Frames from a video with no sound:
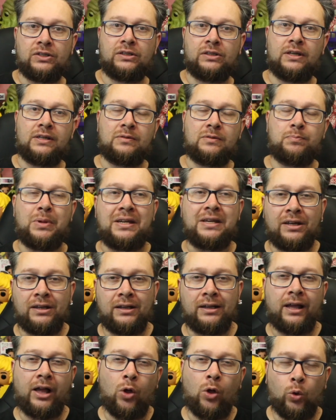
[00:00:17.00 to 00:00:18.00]
there's been a
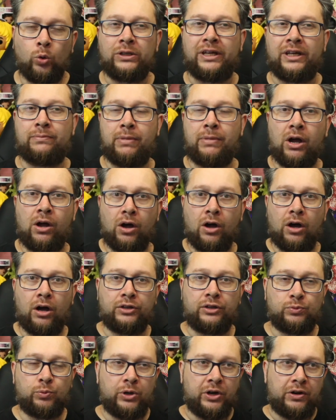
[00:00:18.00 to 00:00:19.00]
hole in my
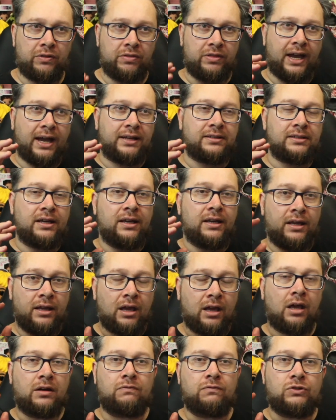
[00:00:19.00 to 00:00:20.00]
heart where that
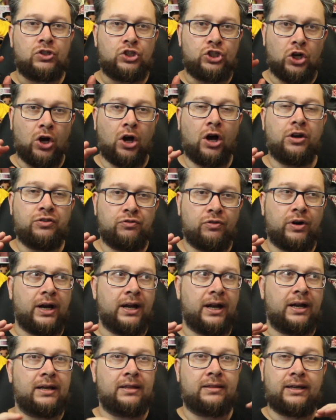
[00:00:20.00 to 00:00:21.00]
kind of
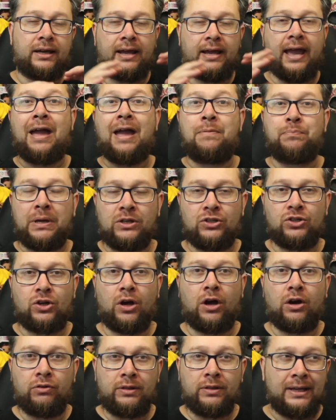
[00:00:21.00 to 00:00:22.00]
genre, that epic
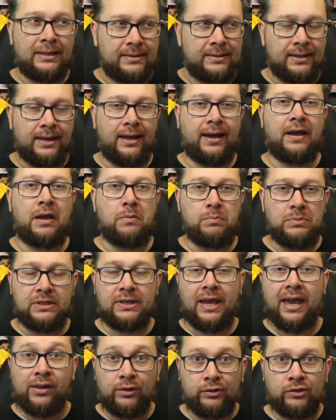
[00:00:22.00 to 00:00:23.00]
genre, that time-scaled